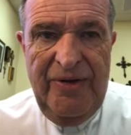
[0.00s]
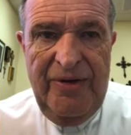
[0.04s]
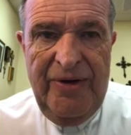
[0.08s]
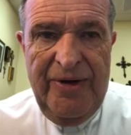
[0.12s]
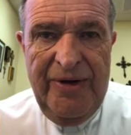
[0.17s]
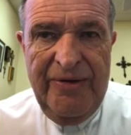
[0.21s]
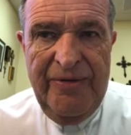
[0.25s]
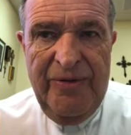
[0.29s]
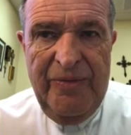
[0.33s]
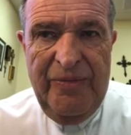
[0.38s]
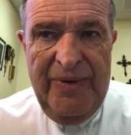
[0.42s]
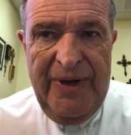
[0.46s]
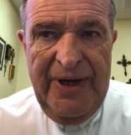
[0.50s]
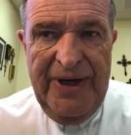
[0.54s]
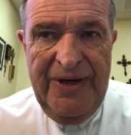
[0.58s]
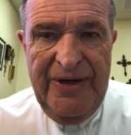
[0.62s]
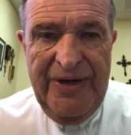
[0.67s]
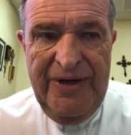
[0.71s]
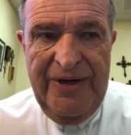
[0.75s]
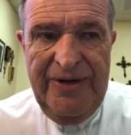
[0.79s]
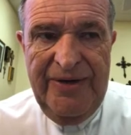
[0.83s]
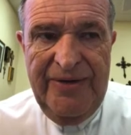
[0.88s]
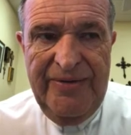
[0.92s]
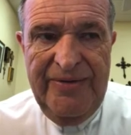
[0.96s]
or a
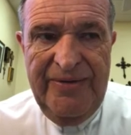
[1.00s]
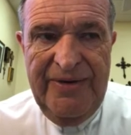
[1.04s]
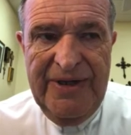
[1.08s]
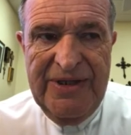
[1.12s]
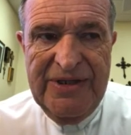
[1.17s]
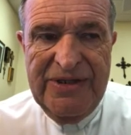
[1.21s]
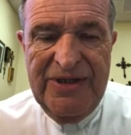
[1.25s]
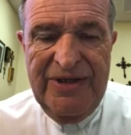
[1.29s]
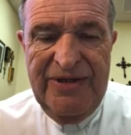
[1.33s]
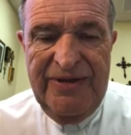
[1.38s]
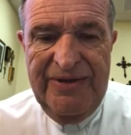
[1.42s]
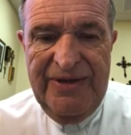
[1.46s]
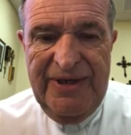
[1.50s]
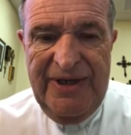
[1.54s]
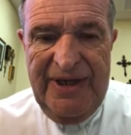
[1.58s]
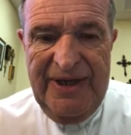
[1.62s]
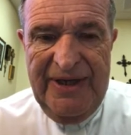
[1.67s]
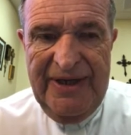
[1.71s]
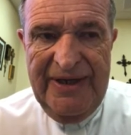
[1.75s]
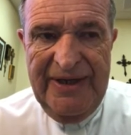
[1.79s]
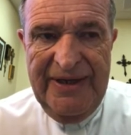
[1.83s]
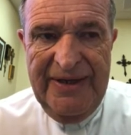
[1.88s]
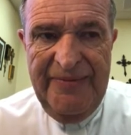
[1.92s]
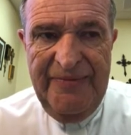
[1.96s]
white coat is a good
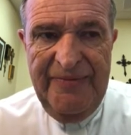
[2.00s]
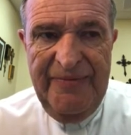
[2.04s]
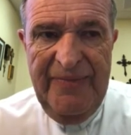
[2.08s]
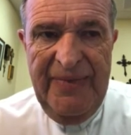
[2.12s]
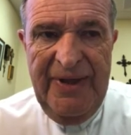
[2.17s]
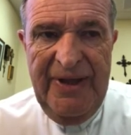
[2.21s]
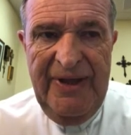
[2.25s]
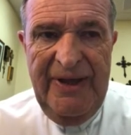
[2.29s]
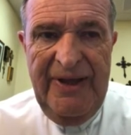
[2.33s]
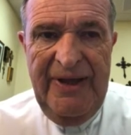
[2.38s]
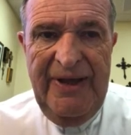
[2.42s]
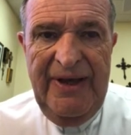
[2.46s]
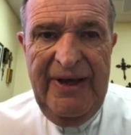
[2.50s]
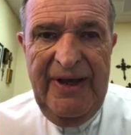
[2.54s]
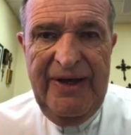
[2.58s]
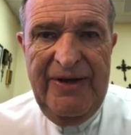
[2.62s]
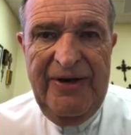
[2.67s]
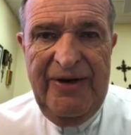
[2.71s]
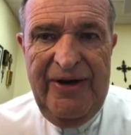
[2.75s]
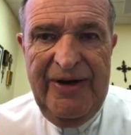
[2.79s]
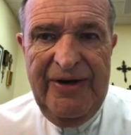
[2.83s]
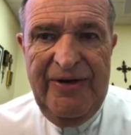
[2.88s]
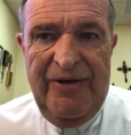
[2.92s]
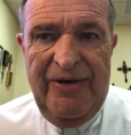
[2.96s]
guy,
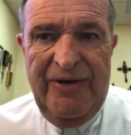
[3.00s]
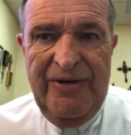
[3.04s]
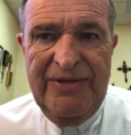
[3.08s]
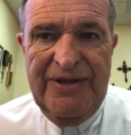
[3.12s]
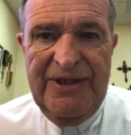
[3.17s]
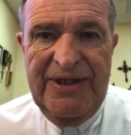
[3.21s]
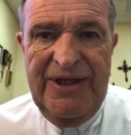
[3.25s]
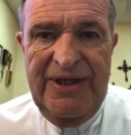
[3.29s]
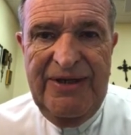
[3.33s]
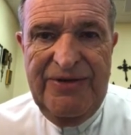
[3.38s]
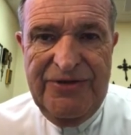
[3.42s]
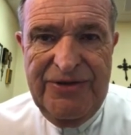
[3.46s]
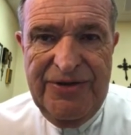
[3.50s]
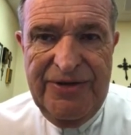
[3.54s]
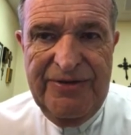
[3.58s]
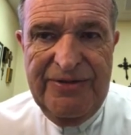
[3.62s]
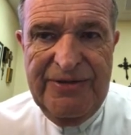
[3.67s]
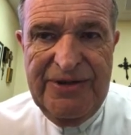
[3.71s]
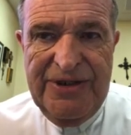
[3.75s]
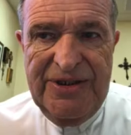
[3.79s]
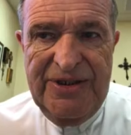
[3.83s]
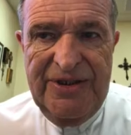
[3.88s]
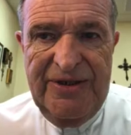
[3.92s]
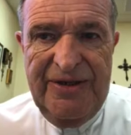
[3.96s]
and not all
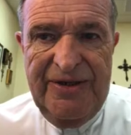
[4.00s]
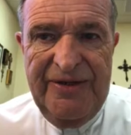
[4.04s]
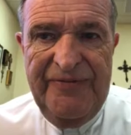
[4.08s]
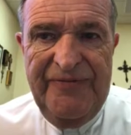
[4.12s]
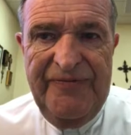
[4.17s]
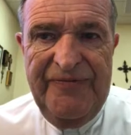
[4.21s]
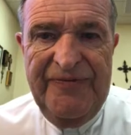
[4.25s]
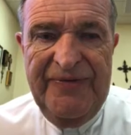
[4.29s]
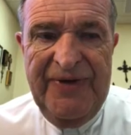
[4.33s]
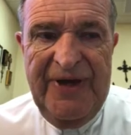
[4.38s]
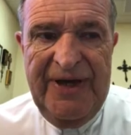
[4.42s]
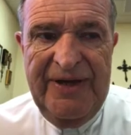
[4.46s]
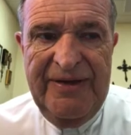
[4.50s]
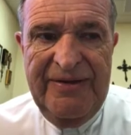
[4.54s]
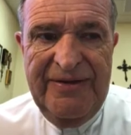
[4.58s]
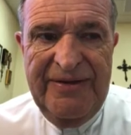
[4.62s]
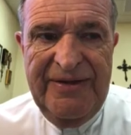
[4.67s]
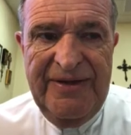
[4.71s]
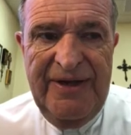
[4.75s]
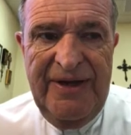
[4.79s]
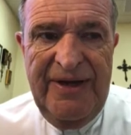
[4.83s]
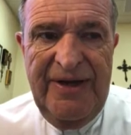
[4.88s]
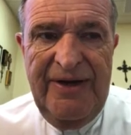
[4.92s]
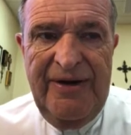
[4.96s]
teachers of
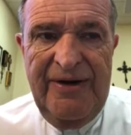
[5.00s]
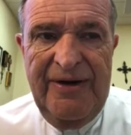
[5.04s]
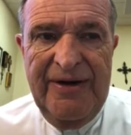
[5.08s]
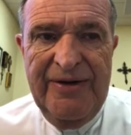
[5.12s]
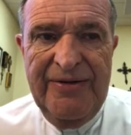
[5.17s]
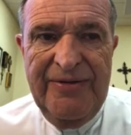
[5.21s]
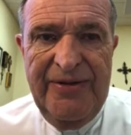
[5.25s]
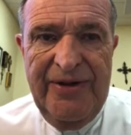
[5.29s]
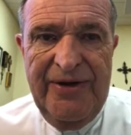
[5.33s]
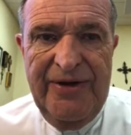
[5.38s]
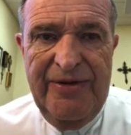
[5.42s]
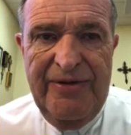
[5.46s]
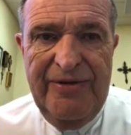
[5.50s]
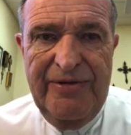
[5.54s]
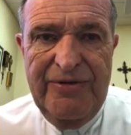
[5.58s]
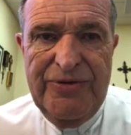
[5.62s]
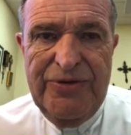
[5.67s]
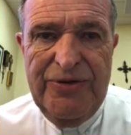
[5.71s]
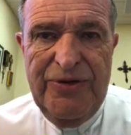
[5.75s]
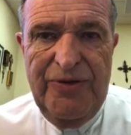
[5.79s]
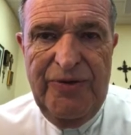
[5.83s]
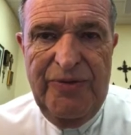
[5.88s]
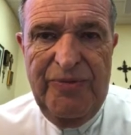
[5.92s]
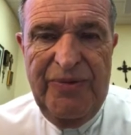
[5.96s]
faith are
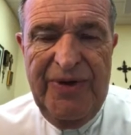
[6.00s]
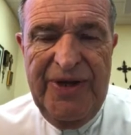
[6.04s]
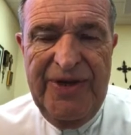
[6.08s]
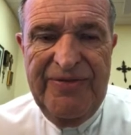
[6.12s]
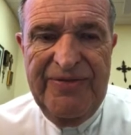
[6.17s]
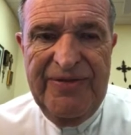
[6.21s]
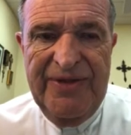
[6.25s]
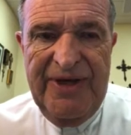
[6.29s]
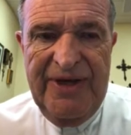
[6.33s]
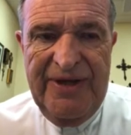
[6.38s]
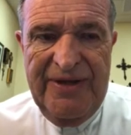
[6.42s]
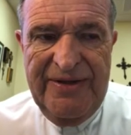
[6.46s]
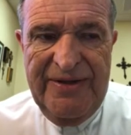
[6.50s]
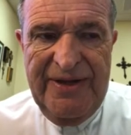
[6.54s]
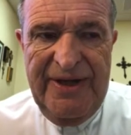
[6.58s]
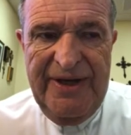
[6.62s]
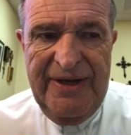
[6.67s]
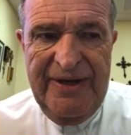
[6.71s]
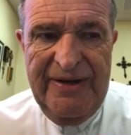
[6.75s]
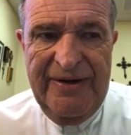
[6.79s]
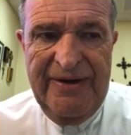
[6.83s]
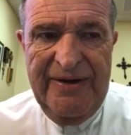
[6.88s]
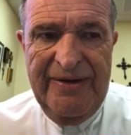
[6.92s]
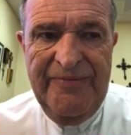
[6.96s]
those whom we think
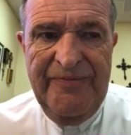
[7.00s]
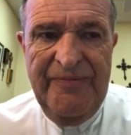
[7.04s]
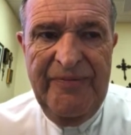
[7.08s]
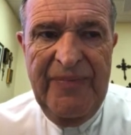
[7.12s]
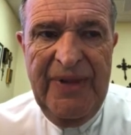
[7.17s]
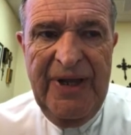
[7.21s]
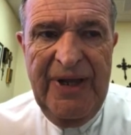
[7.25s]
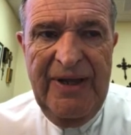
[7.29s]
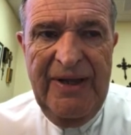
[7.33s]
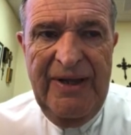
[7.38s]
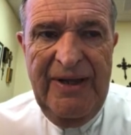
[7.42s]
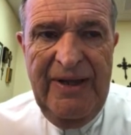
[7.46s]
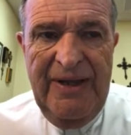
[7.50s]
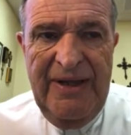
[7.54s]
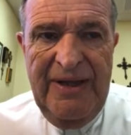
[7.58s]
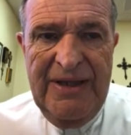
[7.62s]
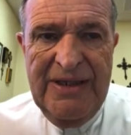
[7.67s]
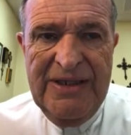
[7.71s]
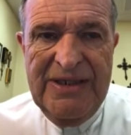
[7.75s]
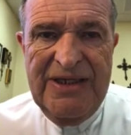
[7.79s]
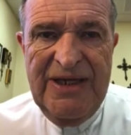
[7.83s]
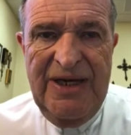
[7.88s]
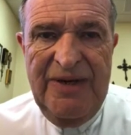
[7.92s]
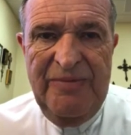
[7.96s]
they are.
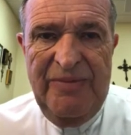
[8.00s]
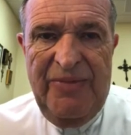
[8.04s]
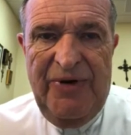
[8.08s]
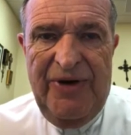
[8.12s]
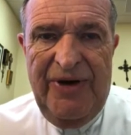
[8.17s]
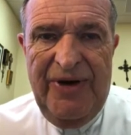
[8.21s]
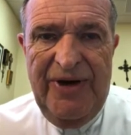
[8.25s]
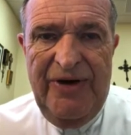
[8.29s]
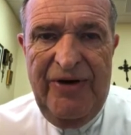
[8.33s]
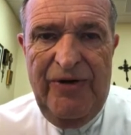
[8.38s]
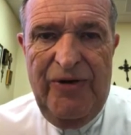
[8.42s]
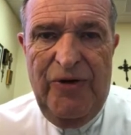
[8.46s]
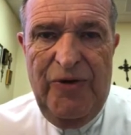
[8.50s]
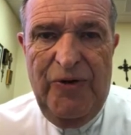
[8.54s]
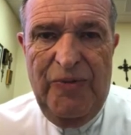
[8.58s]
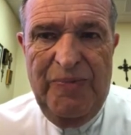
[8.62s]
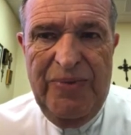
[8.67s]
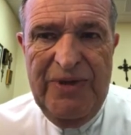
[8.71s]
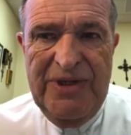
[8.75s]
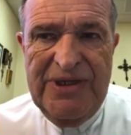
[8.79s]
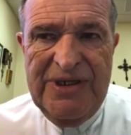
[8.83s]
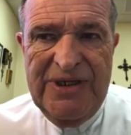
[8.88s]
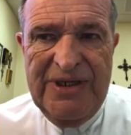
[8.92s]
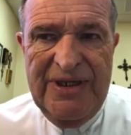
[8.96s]
St. Mark
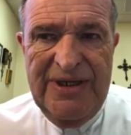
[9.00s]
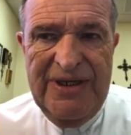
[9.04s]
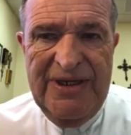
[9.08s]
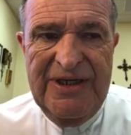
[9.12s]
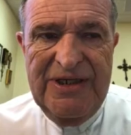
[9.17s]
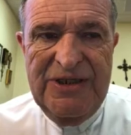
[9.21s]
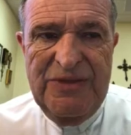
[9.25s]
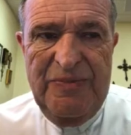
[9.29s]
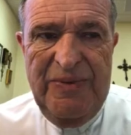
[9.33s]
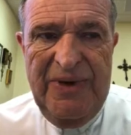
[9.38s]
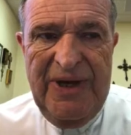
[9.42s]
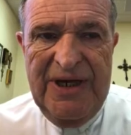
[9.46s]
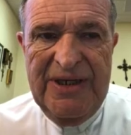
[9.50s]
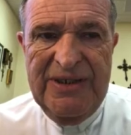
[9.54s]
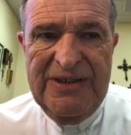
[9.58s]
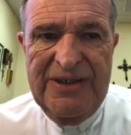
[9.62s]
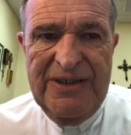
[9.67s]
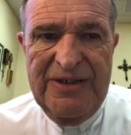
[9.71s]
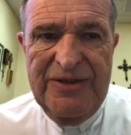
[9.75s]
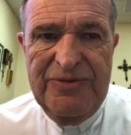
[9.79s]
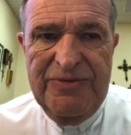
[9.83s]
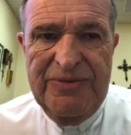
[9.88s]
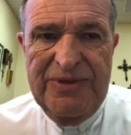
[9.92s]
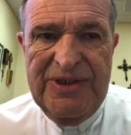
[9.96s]
opens today's
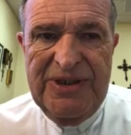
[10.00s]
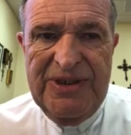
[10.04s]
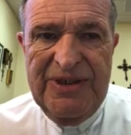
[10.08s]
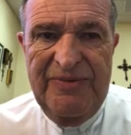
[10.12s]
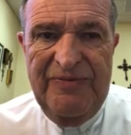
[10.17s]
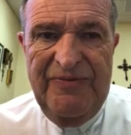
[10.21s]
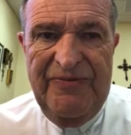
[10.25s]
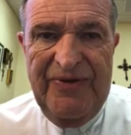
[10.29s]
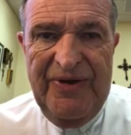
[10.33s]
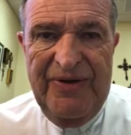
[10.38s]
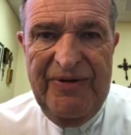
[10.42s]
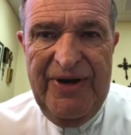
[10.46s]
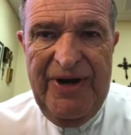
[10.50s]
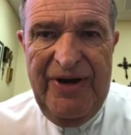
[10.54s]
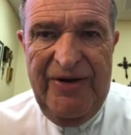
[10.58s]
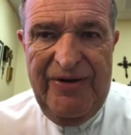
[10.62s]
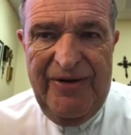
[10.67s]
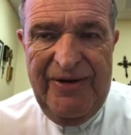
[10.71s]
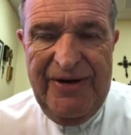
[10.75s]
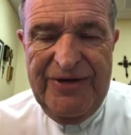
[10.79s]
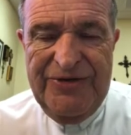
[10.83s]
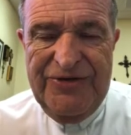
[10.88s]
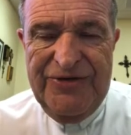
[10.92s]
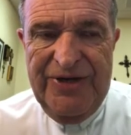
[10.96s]
passage with some very
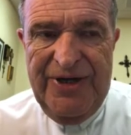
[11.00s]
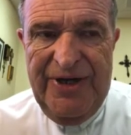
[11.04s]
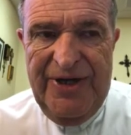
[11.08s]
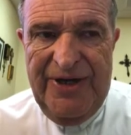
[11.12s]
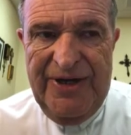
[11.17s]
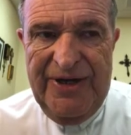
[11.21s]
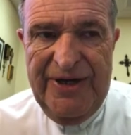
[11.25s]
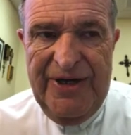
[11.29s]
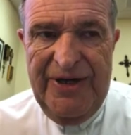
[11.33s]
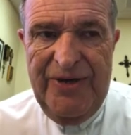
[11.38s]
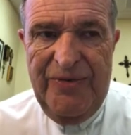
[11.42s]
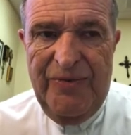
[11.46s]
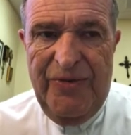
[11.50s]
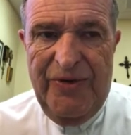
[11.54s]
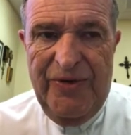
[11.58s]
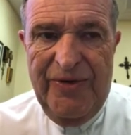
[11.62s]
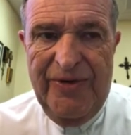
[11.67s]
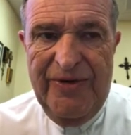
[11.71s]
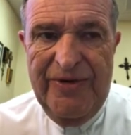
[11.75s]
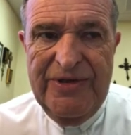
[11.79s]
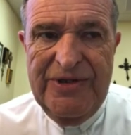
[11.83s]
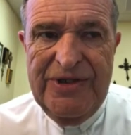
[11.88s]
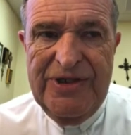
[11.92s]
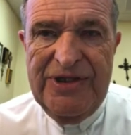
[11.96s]
harsh and cutting
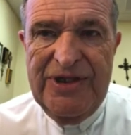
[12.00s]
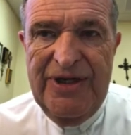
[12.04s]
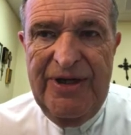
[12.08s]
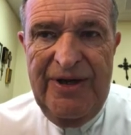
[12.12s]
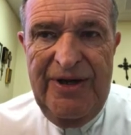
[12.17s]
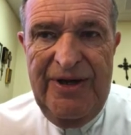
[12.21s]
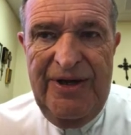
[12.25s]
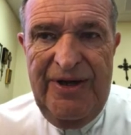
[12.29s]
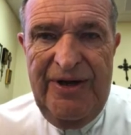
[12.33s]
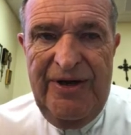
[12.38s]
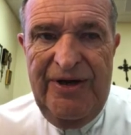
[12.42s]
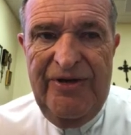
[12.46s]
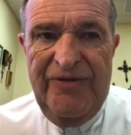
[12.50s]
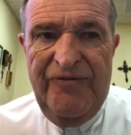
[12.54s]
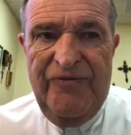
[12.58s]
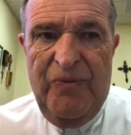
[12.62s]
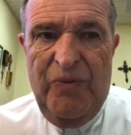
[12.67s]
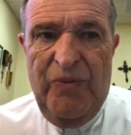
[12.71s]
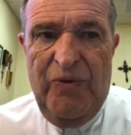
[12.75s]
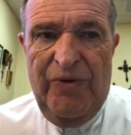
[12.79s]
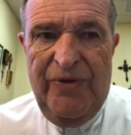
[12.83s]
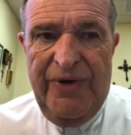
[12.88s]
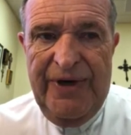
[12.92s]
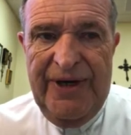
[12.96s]
words
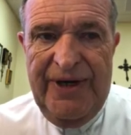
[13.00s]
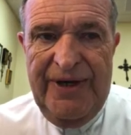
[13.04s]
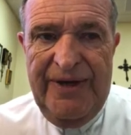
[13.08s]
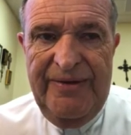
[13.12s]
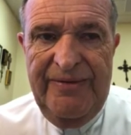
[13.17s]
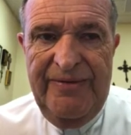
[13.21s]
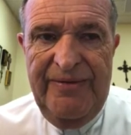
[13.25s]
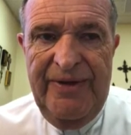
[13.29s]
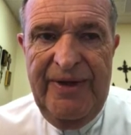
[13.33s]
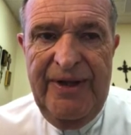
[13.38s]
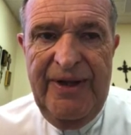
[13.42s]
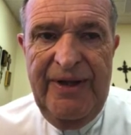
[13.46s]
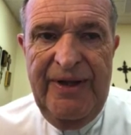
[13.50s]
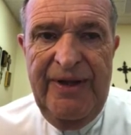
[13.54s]
of warning